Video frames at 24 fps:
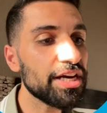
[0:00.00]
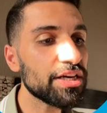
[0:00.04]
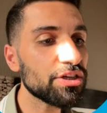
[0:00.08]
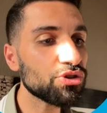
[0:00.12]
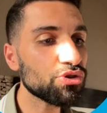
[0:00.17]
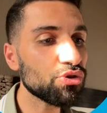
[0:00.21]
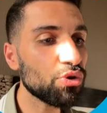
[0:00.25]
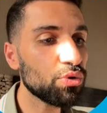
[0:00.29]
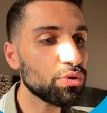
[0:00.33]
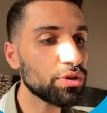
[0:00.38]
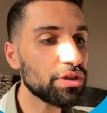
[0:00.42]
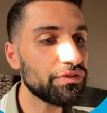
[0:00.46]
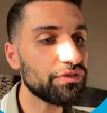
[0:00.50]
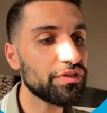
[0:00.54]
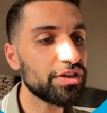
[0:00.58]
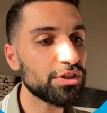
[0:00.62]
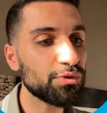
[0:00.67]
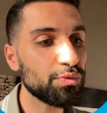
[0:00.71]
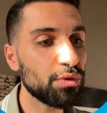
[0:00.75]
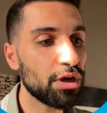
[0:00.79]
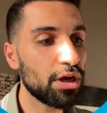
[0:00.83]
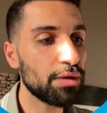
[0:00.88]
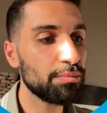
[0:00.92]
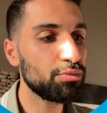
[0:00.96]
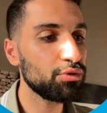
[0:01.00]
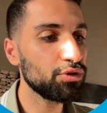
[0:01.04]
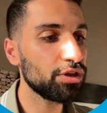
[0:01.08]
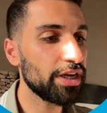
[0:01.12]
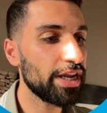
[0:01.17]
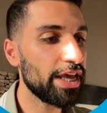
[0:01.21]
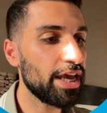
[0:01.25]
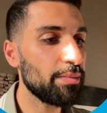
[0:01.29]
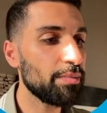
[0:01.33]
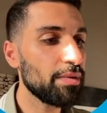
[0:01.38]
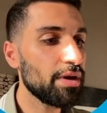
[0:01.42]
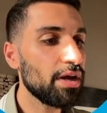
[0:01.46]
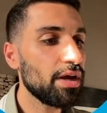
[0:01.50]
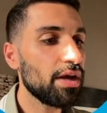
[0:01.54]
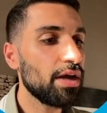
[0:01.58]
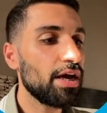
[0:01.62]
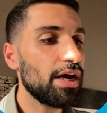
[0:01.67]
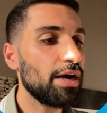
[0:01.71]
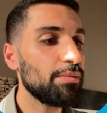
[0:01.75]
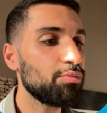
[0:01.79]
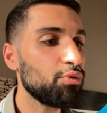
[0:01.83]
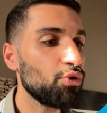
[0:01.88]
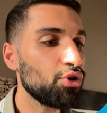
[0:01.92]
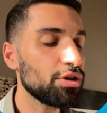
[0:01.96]
So the first one, I put the name
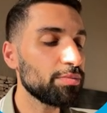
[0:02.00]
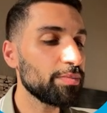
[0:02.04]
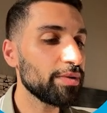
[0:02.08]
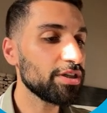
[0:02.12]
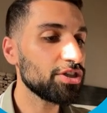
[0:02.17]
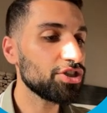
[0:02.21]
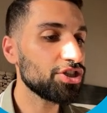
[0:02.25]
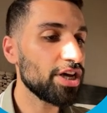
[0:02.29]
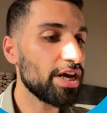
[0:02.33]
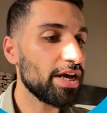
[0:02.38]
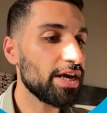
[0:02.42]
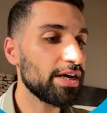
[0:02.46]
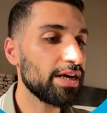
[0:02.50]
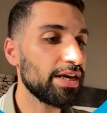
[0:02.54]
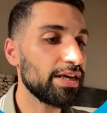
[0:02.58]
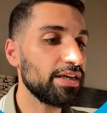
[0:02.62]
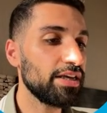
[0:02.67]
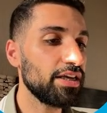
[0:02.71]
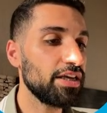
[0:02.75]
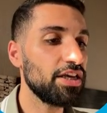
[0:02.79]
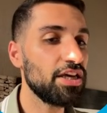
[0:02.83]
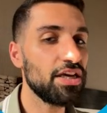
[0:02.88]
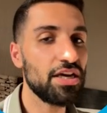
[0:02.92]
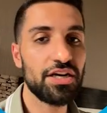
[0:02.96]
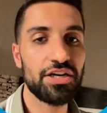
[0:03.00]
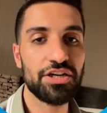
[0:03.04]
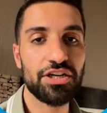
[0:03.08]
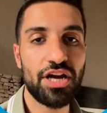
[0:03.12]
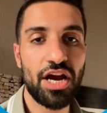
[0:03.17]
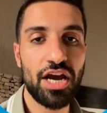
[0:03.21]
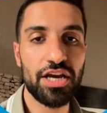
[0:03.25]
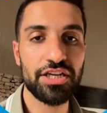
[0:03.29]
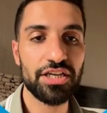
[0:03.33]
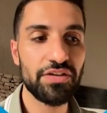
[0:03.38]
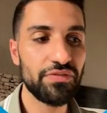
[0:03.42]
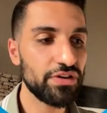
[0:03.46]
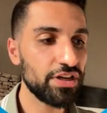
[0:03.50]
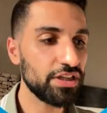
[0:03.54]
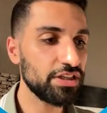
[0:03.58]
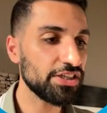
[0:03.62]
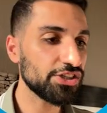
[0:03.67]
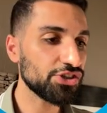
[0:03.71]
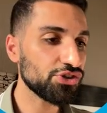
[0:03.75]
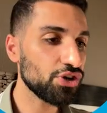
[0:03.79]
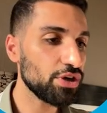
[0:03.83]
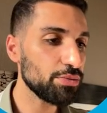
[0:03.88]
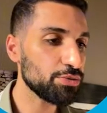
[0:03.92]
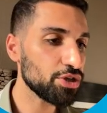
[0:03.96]
appointment check. Here I give it a
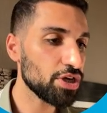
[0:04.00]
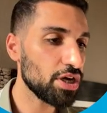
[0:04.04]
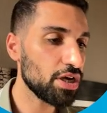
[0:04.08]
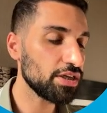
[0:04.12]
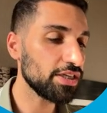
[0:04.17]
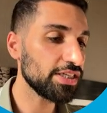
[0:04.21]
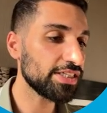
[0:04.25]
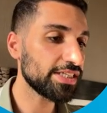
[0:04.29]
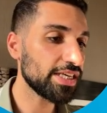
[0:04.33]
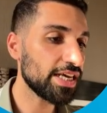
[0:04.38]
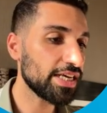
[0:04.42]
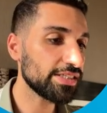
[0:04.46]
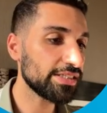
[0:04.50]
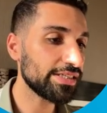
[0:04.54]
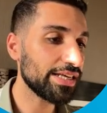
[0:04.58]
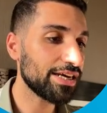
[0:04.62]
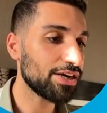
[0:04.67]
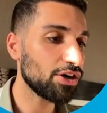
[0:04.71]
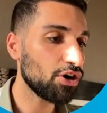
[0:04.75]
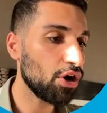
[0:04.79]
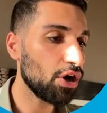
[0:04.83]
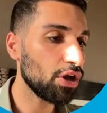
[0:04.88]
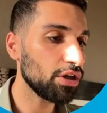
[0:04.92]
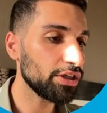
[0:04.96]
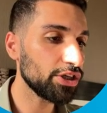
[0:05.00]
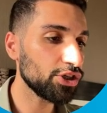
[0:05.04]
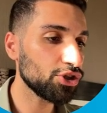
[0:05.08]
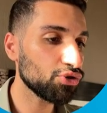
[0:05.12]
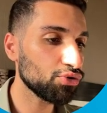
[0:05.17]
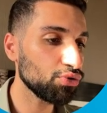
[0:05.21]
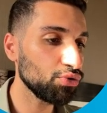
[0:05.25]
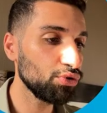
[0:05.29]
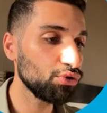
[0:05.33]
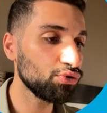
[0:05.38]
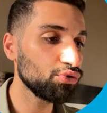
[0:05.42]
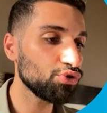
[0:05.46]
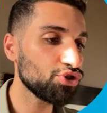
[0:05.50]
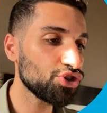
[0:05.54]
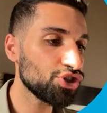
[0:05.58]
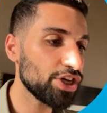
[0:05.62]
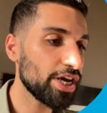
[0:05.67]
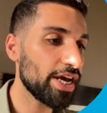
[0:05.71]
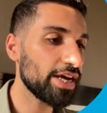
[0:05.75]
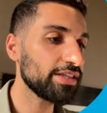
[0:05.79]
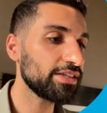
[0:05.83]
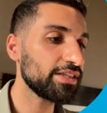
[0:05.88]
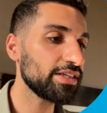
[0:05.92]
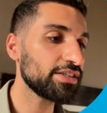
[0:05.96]
description. It says that call this tool to
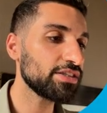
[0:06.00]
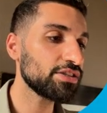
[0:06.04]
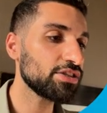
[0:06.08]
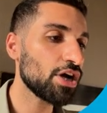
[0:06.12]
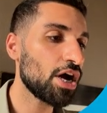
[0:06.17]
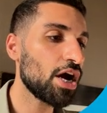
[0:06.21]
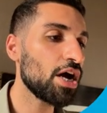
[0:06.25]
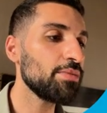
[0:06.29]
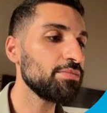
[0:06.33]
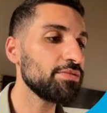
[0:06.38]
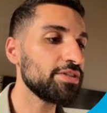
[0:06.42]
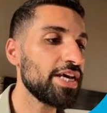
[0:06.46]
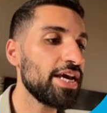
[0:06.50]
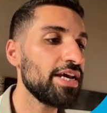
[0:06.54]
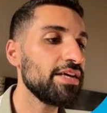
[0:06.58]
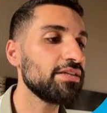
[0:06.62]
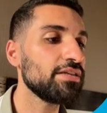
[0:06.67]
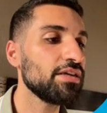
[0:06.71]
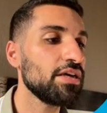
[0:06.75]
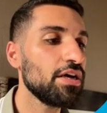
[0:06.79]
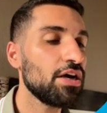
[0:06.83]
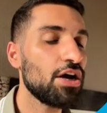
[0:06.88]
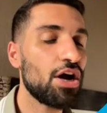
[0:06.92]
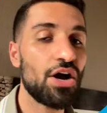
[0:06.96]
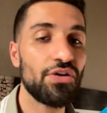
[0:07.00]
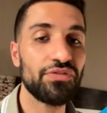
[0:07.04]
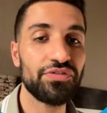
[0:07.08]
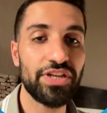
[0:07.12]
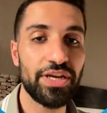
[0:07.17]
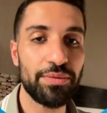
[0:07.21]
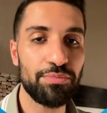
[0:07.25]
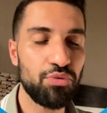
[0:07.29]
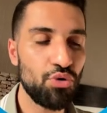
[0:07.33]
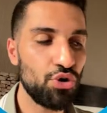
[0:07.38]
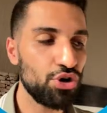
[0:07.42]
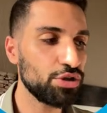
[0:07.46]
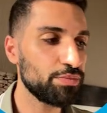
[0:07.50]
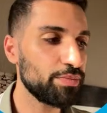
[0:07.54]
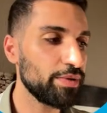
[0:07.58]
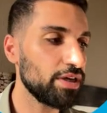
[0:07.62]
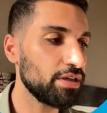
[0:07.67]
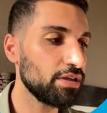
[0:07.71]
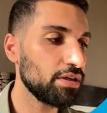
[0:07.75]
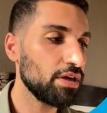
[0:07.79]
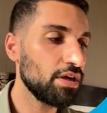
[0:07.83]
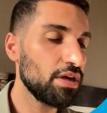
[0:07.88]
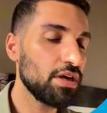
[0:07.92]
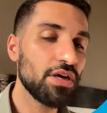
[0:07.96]
check the time date of the appointment
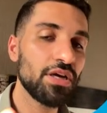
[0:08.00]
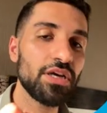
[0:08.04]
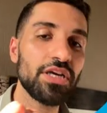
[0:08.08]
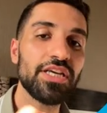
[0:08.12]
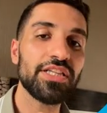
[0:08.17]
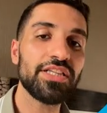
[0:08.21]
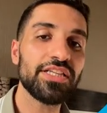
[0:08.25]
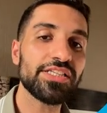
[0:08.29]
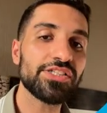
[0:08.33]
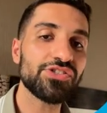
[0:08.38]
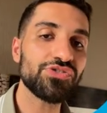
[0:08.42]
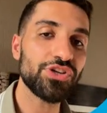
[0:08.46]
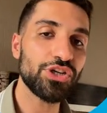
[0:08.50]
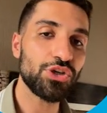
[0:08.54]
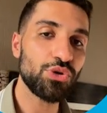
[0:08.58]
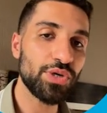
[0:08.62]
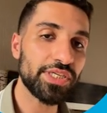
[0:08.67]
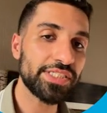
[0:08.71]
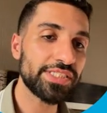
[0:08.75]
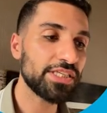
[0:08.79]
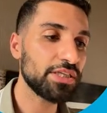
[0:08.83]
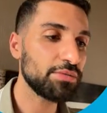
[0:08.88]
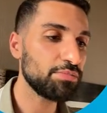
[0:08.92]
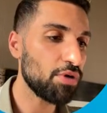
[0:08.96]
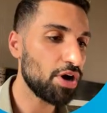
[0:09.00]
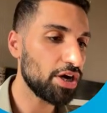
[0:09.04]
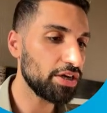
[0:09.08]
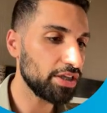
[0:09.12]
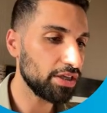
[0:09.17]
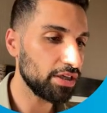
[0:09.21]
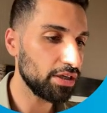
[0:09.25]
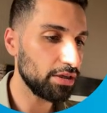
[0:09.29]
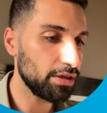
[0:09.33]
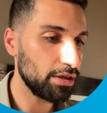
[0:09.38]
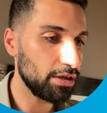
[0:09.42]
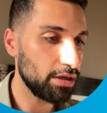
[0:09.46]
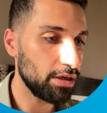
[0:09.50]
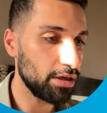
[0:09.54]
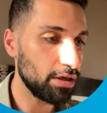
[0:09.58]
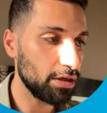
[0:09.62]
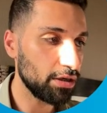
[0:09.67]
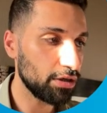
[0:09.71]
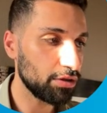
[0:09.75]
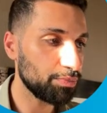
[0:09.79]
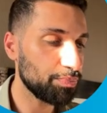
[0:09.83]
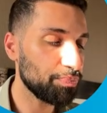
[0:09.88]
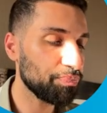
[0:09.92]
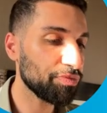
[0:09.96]
it is requested by the
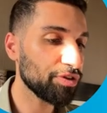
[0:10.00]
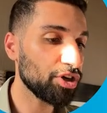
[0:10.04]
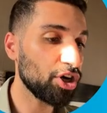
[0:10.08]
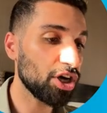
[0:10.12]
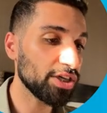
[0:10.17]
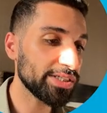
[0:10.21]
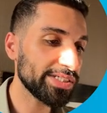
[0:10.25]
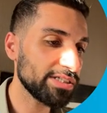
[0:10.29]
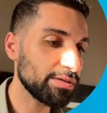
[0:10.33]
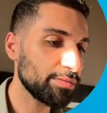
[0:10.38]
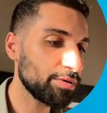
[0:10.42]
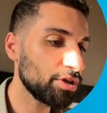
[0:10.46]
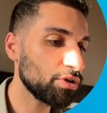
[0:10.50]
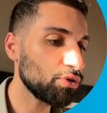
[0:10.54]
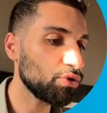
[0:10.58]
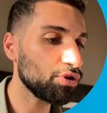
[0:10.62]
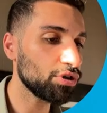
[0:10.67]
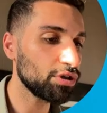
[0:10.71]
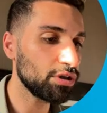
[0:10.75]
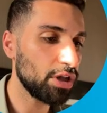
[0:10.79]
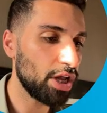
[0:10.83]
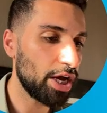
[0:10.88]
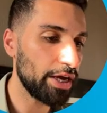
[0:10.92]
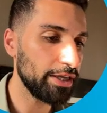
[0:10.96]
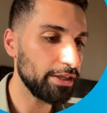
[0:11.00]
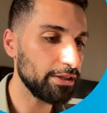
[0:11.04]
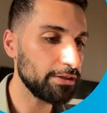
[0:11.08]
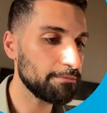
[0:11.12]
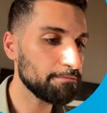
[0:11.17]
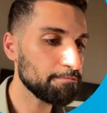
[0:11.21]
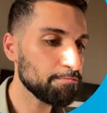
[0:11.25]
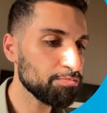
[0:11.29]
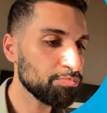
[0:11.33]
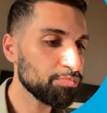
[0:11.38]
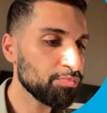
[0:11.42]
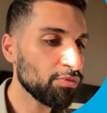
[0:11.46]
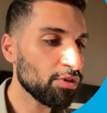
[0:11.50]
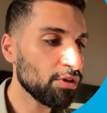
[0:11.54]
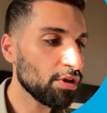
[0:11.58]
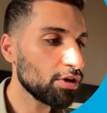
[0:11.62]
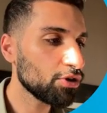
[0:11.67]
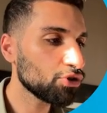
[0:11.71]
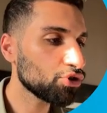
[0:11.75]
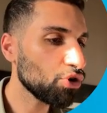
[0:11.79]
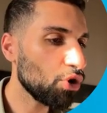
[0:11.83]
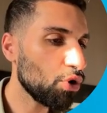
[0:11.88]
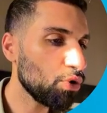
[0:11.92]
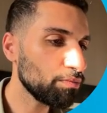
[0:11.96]
customer or client.
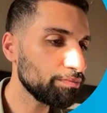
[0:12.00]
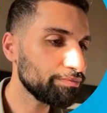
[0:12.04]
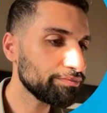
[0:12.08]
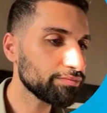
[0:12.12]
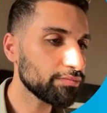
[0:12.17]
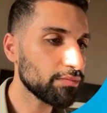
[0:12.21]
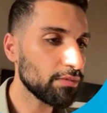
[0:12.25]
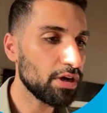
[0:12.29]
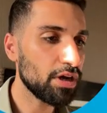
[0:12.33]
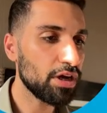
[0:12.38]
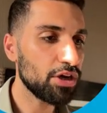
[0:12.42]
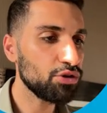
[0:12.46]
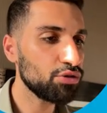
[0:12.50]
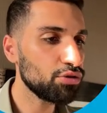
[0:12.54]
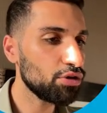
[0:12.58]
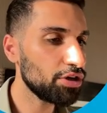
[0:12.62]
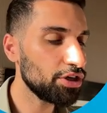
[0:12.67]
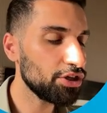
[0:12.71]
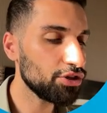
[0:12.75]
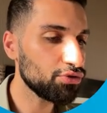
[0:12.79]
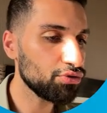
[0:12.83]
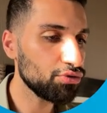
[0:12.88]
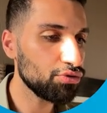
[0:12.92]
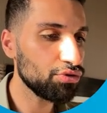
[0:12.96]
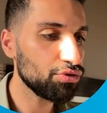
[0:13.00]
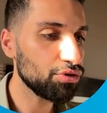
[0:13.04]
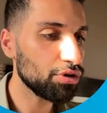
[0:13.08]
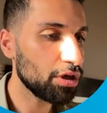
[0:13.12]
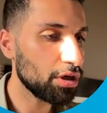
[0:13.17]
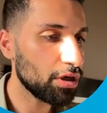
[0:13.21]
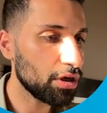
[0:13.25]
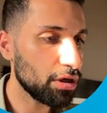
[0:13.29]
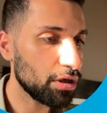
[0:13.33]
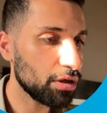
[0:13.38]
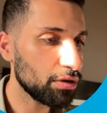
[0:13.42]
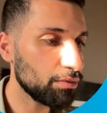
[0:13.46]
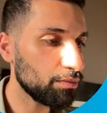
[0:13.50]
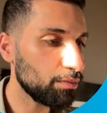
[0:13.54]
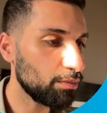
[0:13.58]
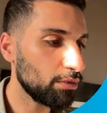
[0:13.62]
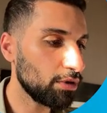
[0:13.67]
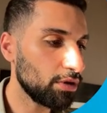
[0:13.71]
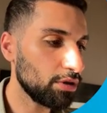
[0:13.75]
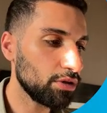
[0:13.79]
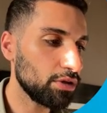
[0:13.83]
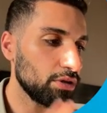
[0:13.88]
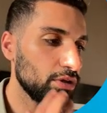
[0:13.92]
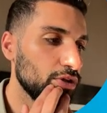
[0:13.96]
So you don't need to
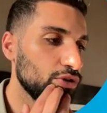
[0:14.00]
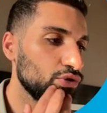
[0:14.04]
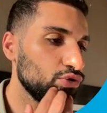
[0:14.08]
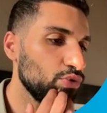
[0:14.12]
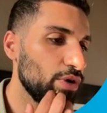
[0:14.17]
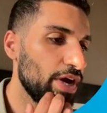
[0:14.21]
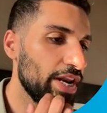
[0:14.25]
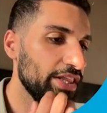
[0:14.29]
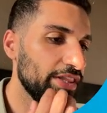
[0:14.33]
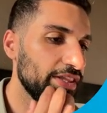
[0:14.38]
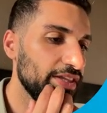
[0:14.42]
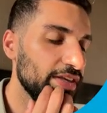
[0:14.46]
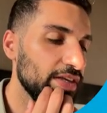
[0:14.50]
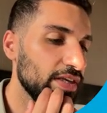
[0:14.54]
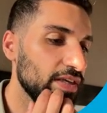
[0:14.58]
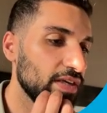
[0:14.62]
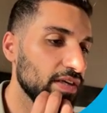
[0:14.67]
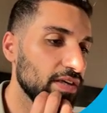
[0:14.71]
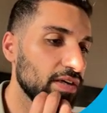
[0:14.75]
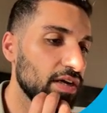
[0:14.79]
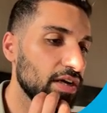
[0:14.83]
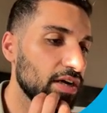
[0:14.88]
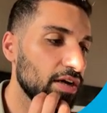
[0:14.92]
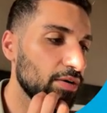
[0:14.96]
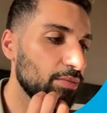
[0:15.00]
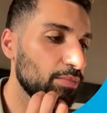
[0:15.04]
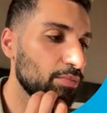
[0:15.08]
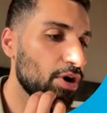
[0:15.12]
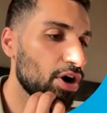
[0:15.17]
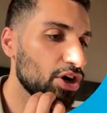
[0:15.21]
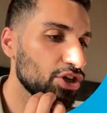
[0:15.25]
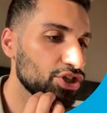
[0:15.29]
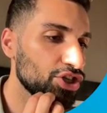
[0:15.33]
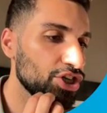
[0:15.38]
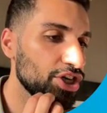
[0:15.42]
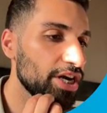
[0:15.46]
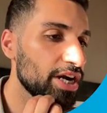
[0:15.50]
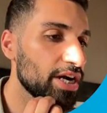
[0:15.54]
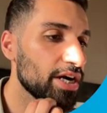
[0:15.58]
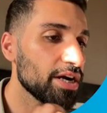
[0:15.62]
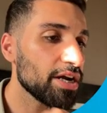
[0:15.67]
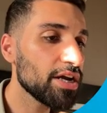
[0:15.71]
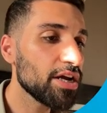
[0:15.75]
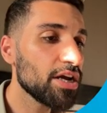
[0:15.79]
do anything much here.